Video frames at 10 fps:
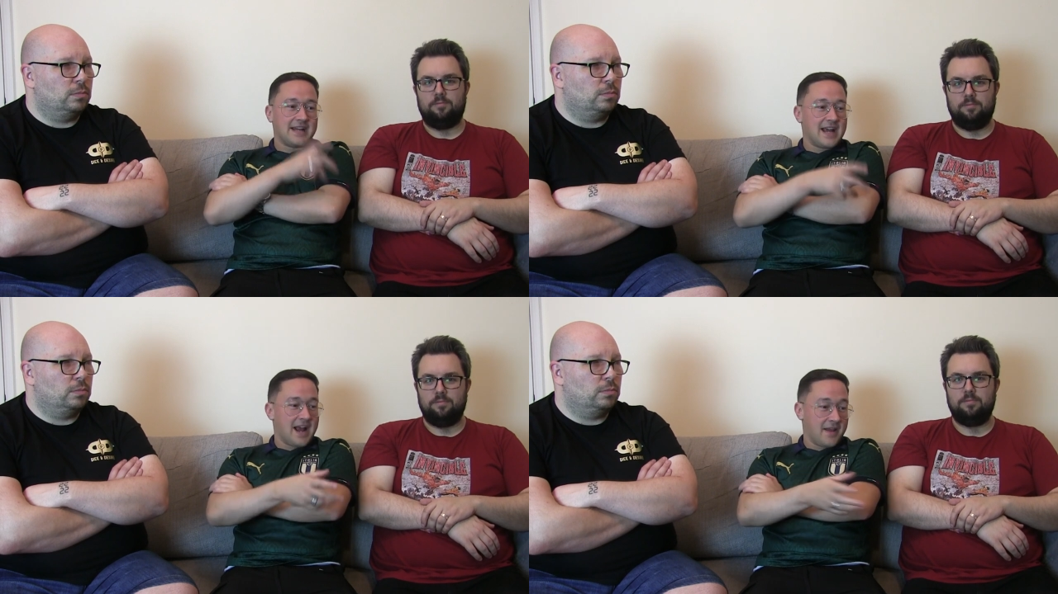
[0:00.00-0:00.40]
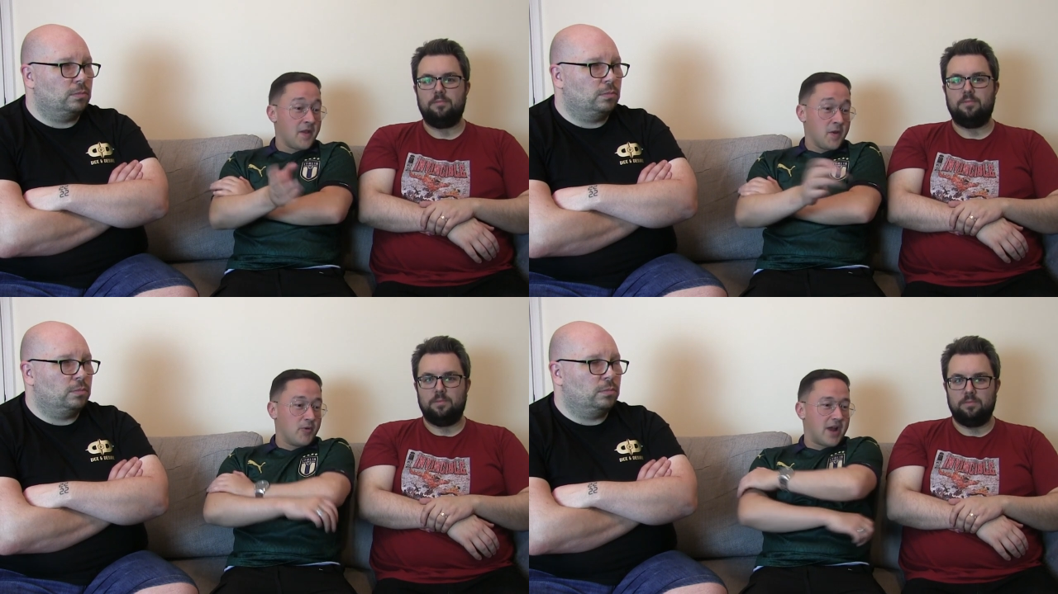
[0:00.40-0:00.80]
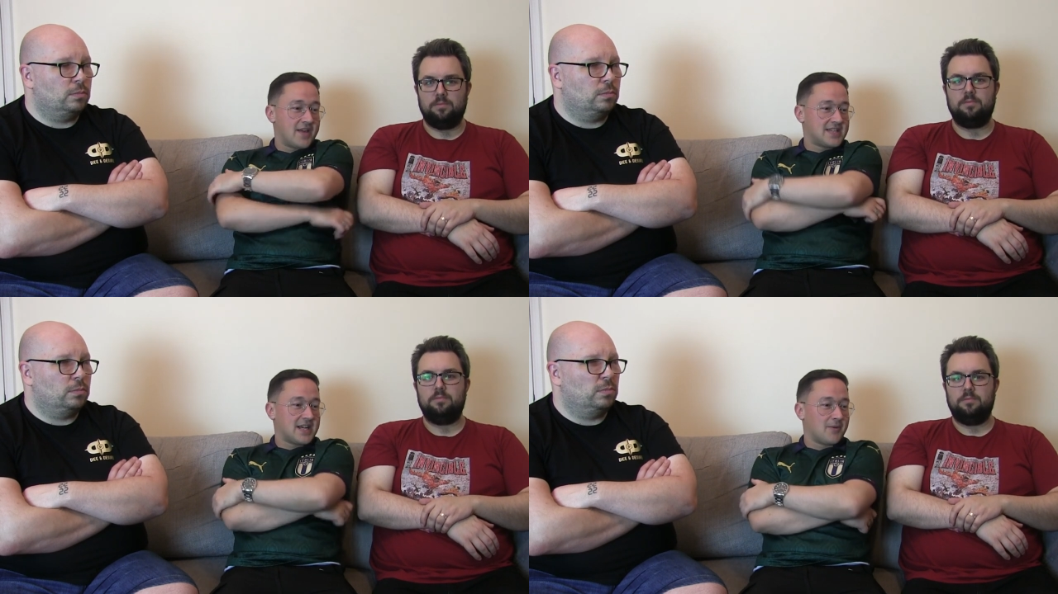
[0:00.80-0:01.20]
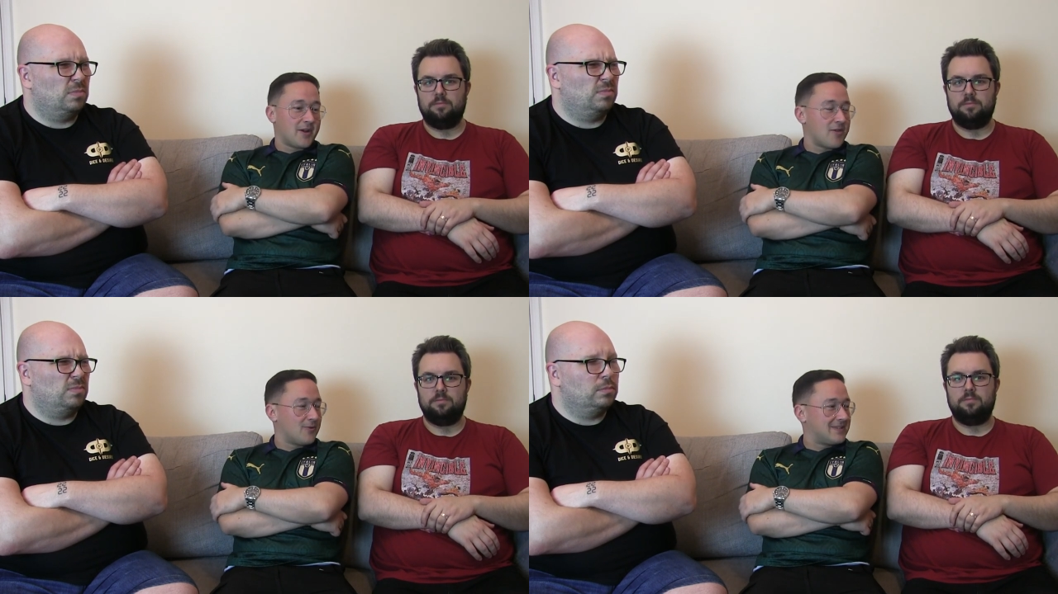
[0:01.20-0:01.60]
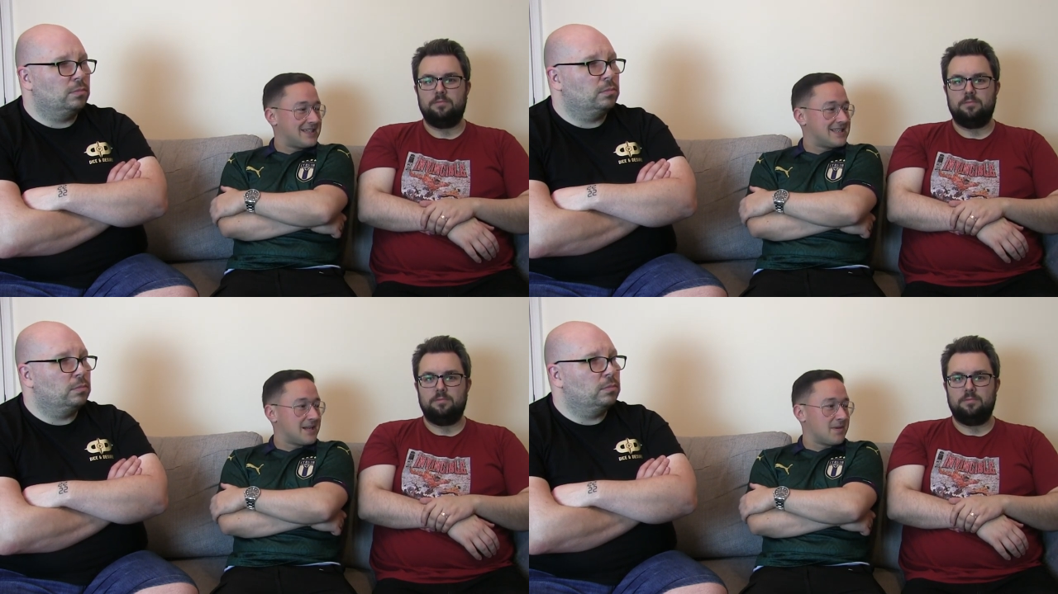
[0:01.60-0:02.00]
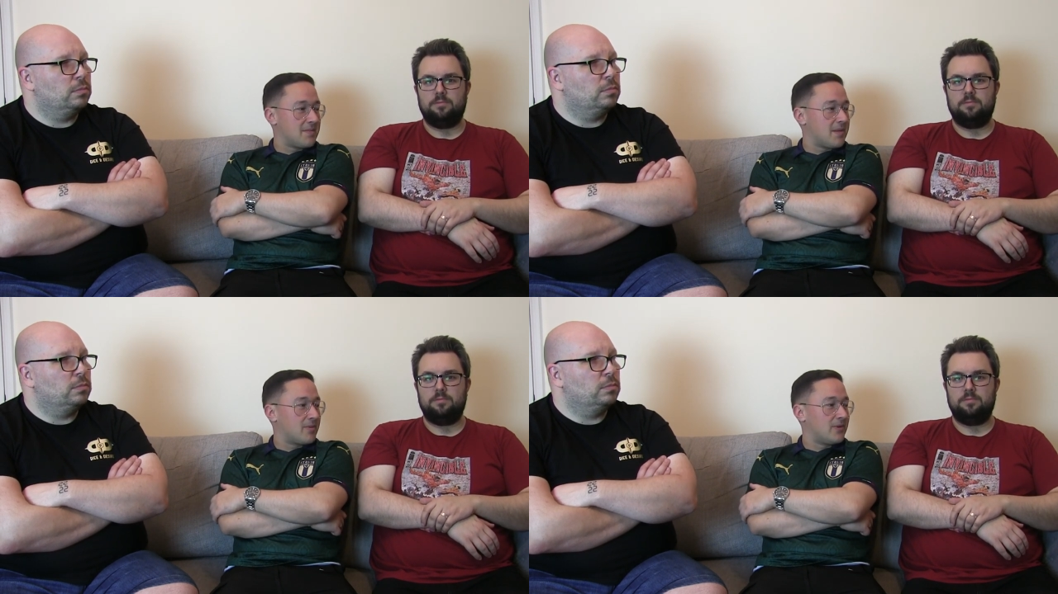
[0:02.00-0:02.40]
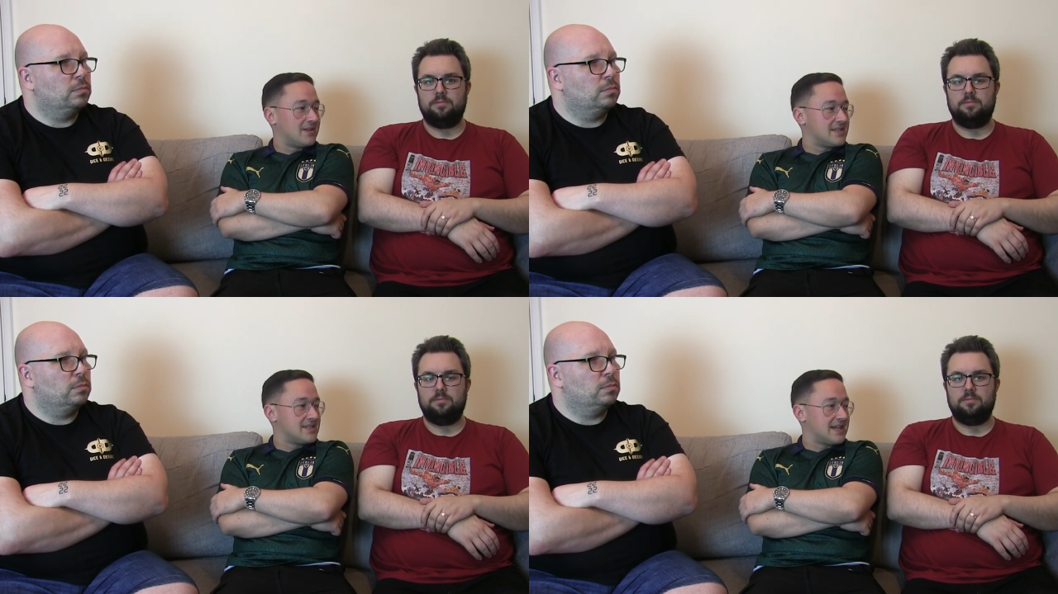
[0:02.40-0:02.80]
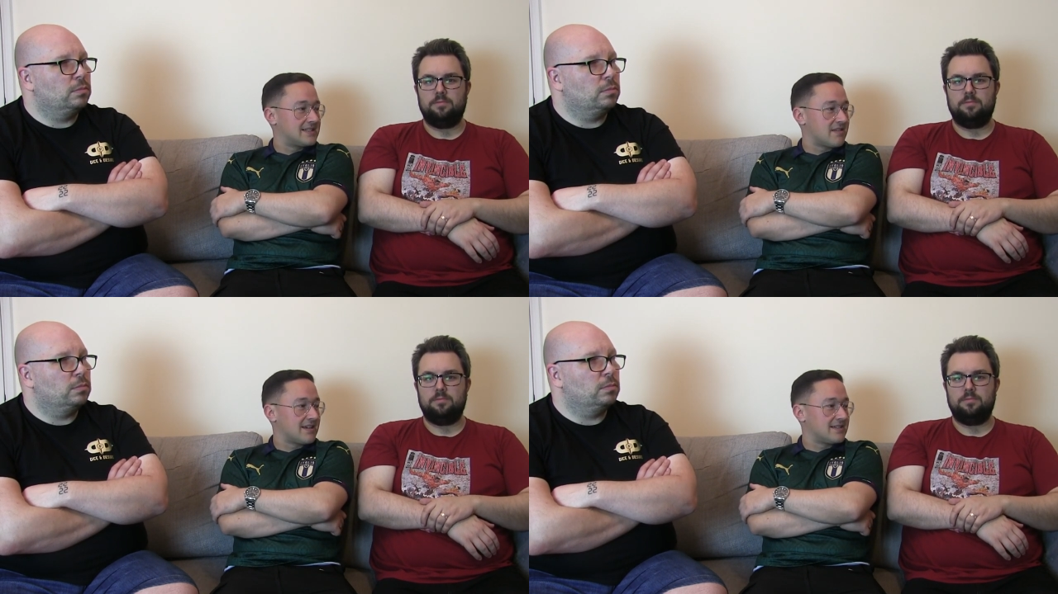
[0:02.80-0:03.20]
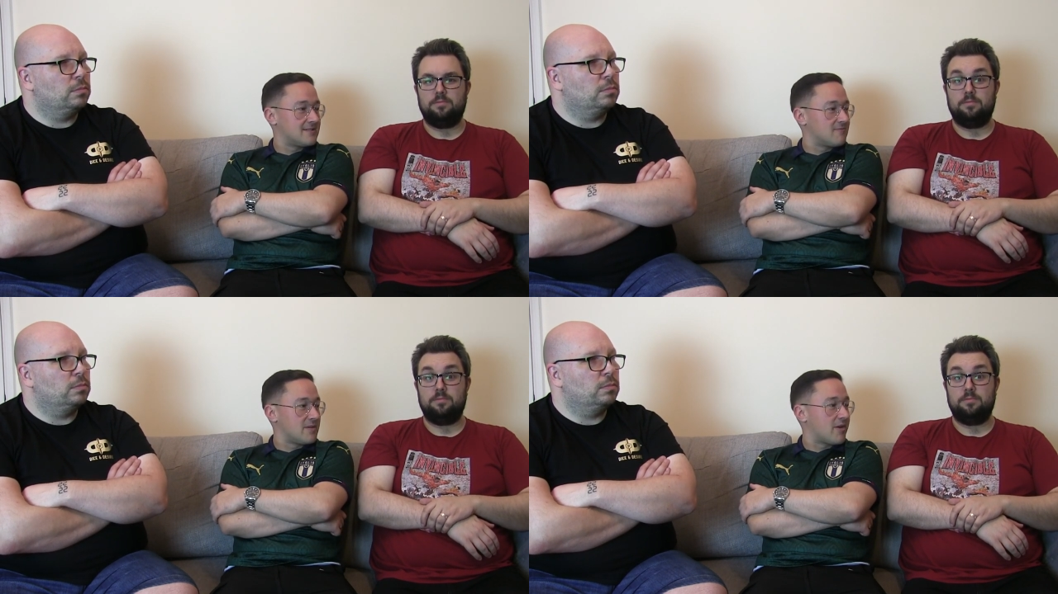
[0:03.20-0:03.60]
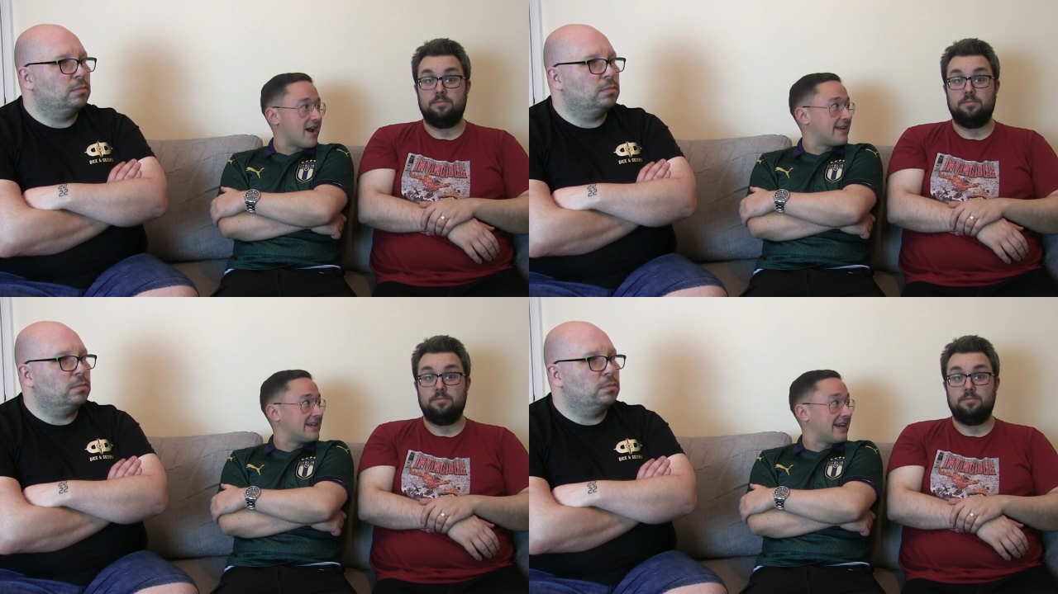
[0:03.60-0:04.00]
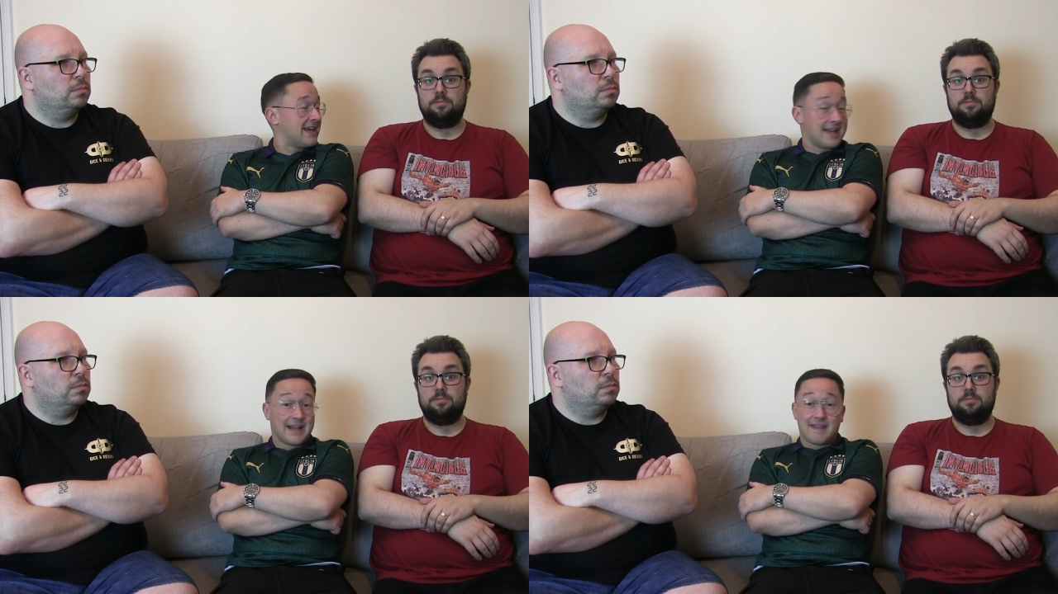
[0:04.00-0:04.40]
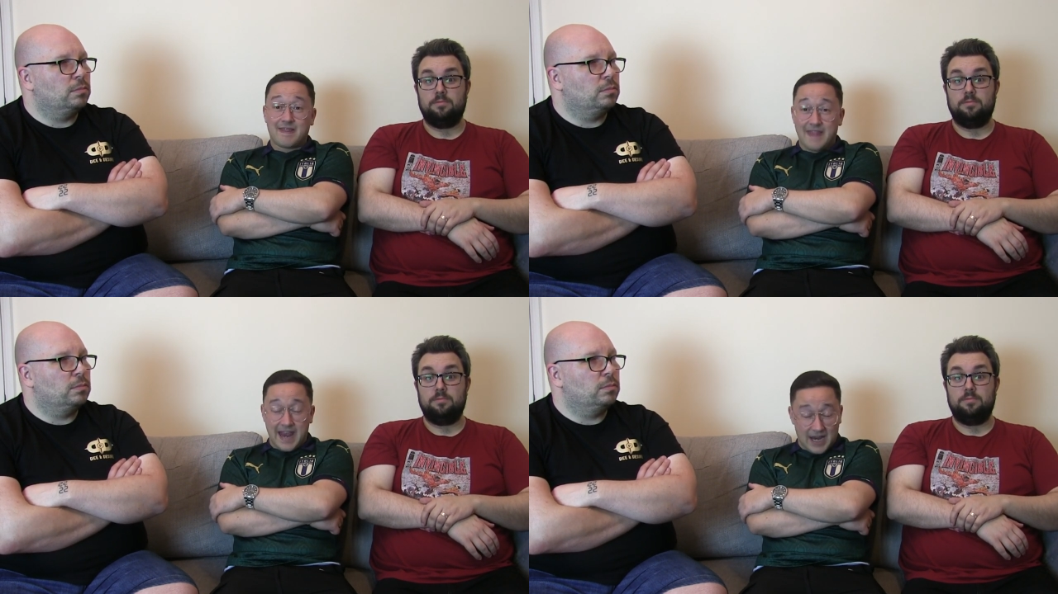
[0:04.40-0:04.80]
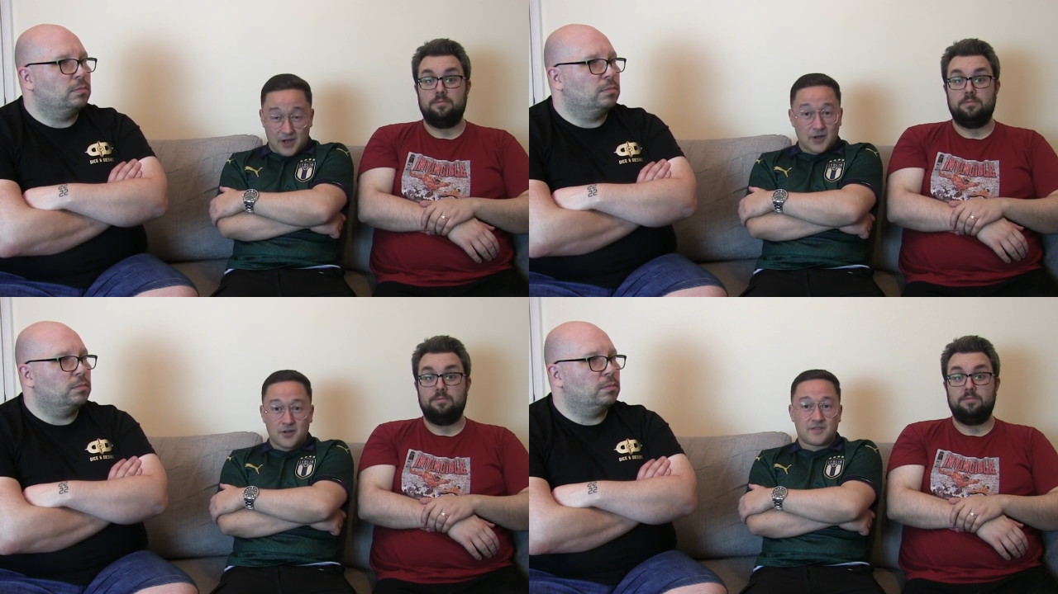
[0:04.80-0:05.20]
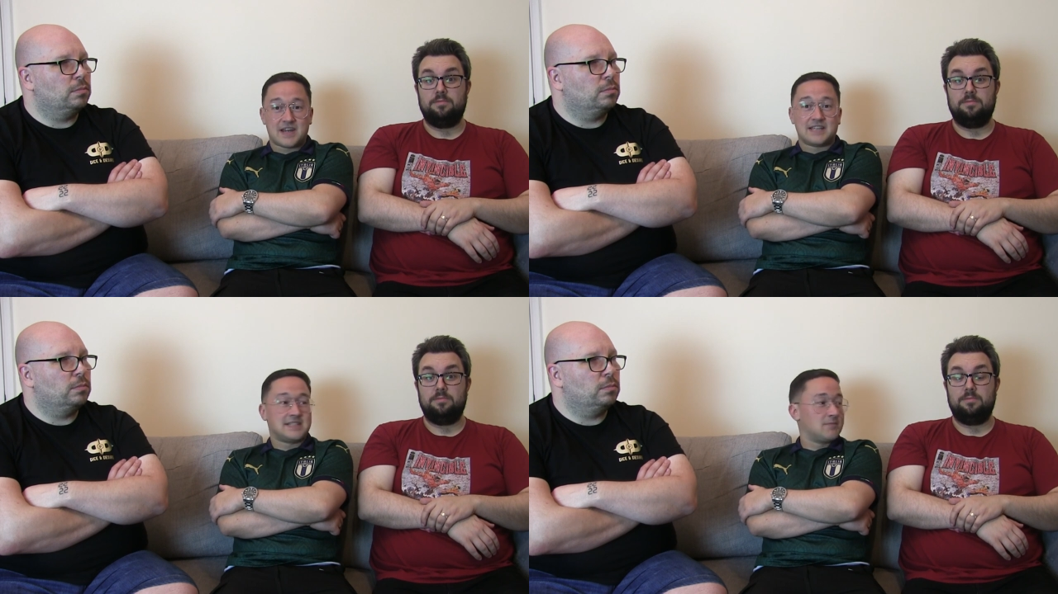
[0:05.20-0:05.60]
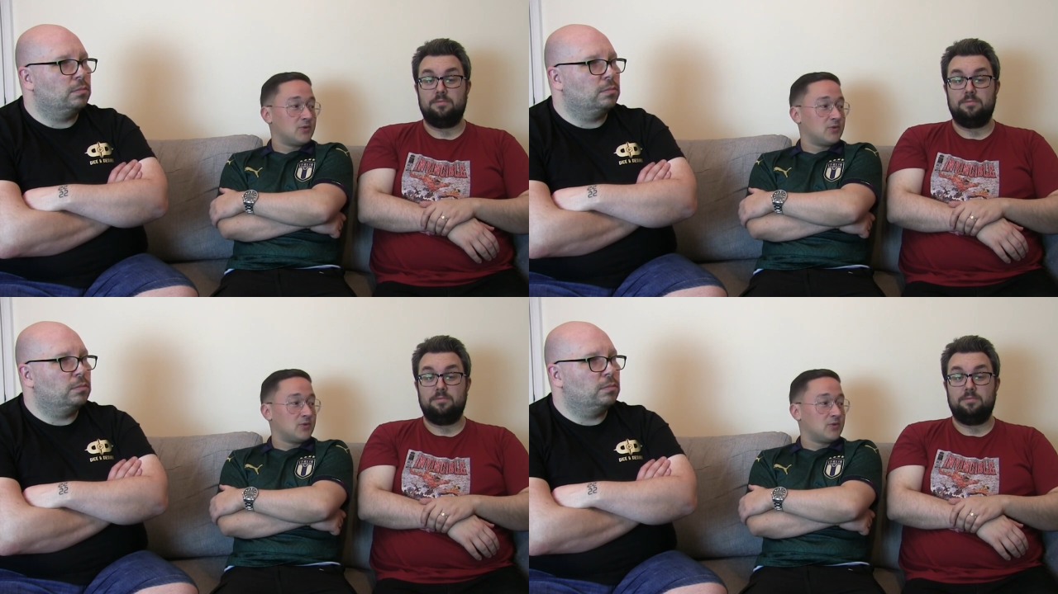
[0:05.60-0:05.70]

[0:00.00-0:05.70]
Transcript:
Speaker 1: had it, and then you poured out the second one, I thought this is going to be a bit pointless, isn't it? Because I think it's just rebranding. It couldn't have tasted